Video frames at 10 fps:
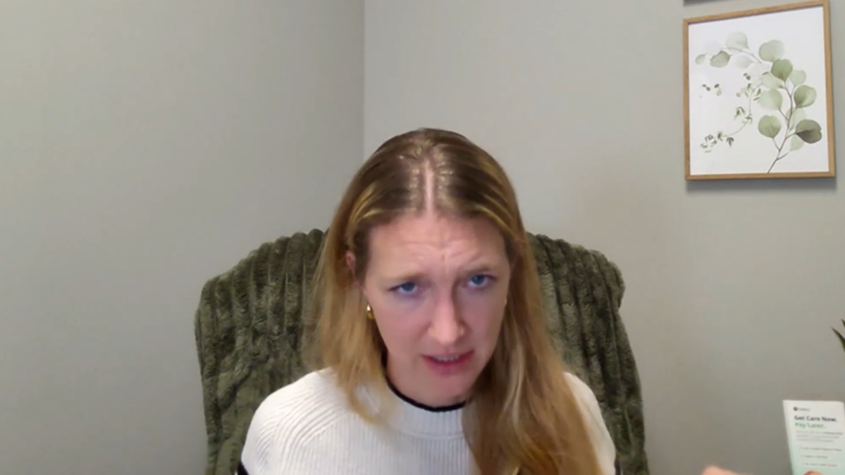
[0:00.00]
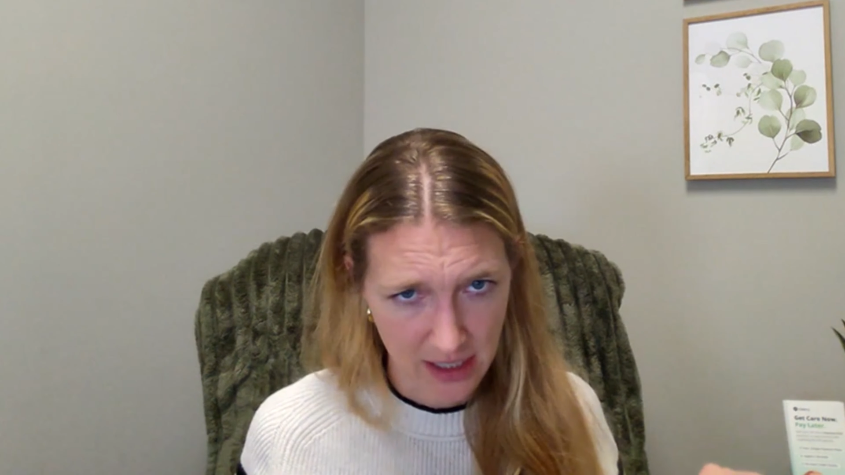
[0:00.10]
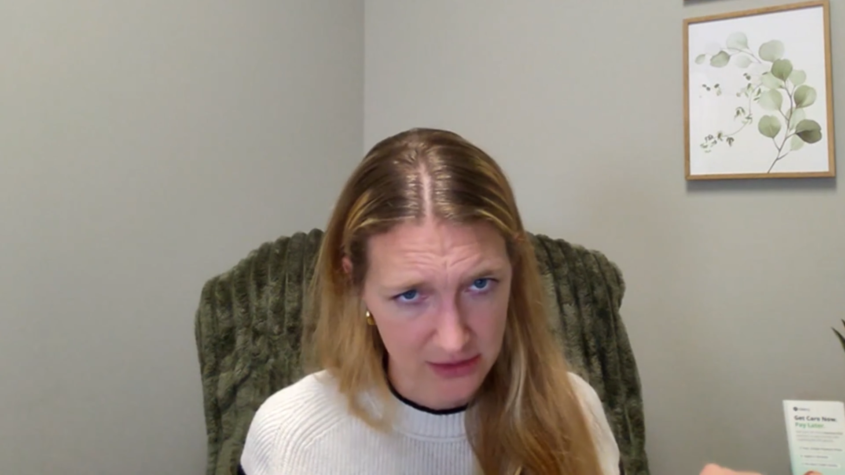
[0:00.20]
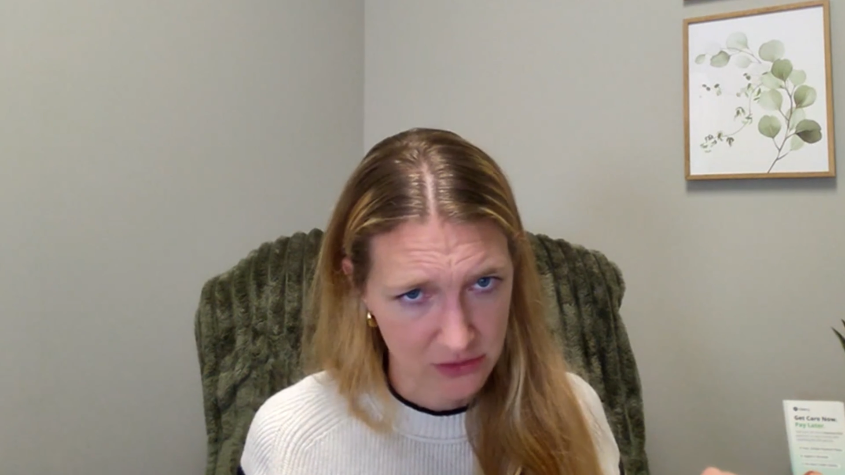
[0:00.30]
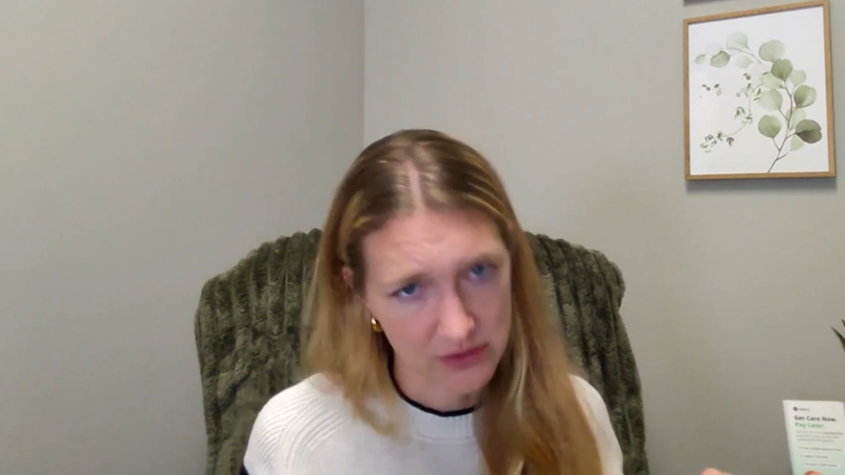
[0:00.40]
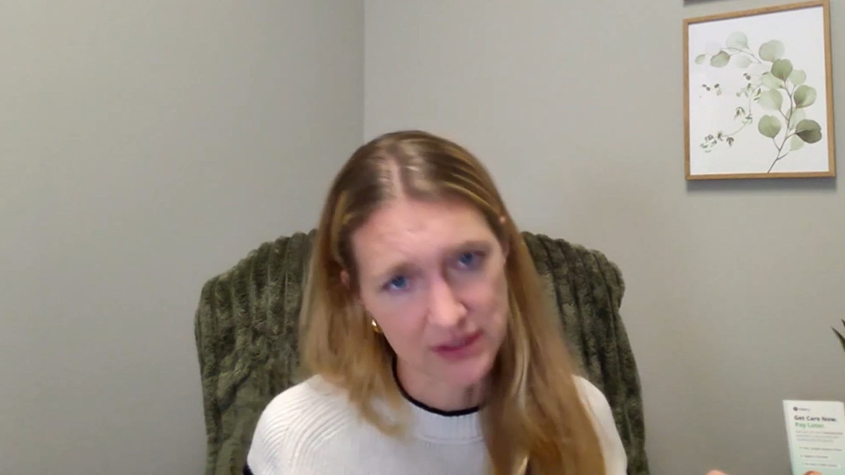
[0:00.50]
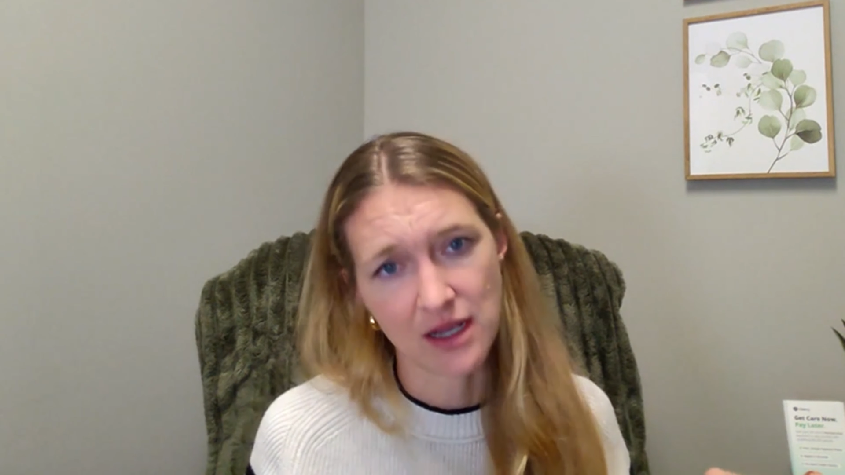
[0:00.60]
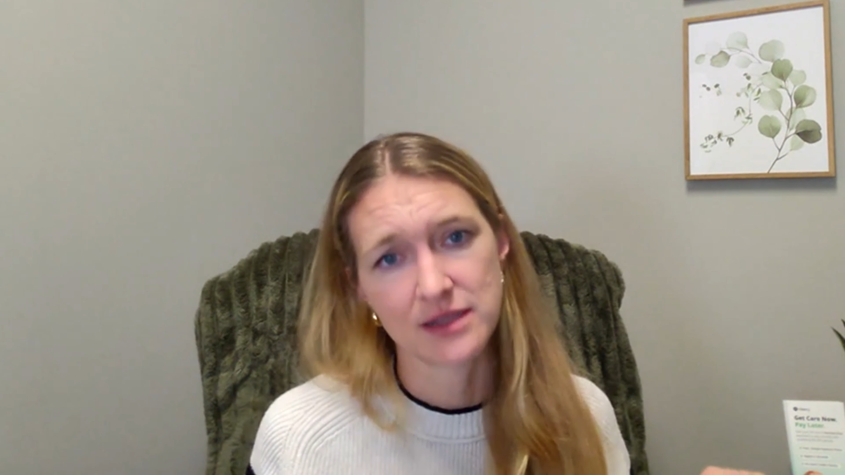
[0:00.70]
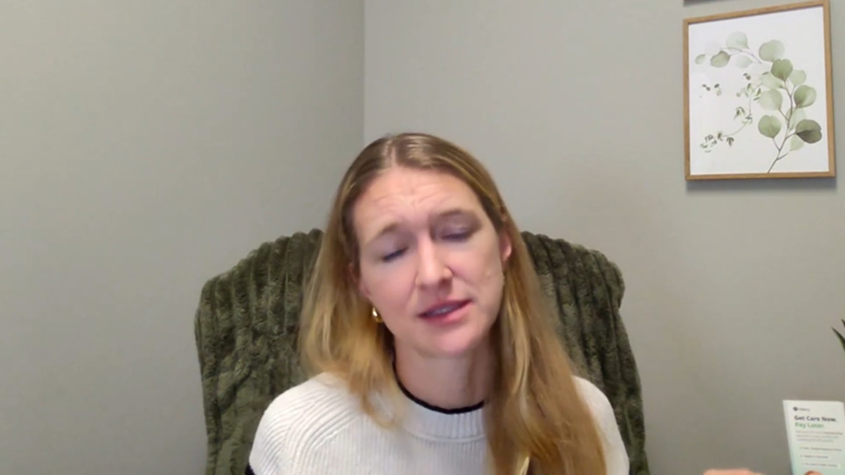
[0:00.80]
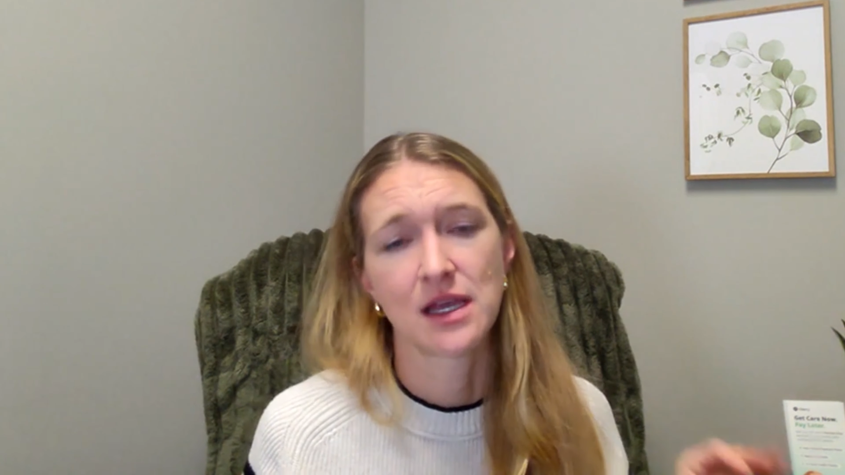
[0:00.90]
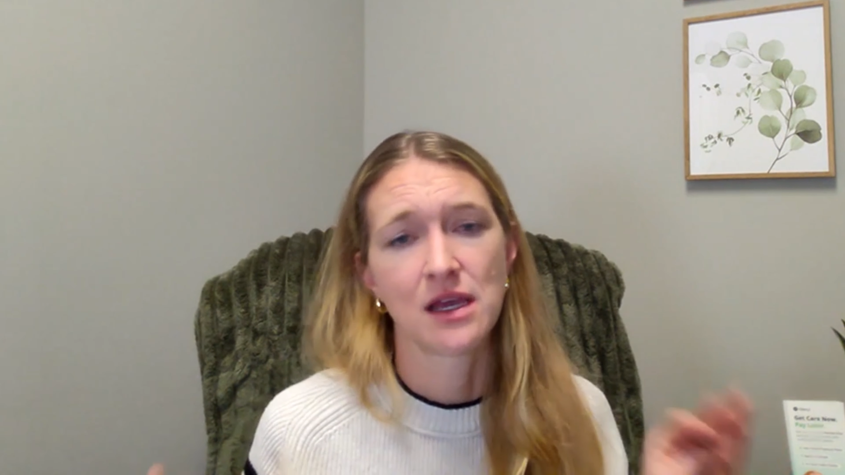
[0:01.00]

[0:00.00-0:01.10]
exercise,